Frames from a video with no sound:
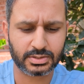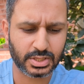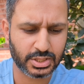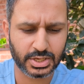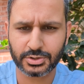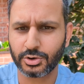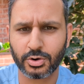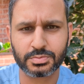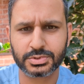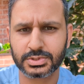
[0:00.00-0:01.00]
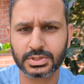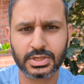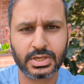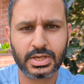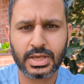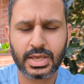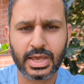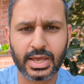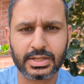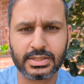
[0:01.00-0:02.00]
the seed drops,
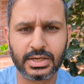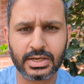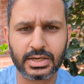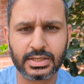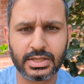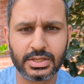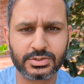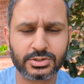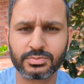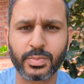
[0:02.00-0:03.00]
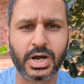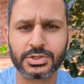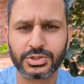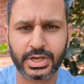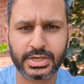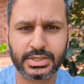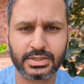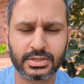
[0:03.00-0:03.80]
and there is a part shade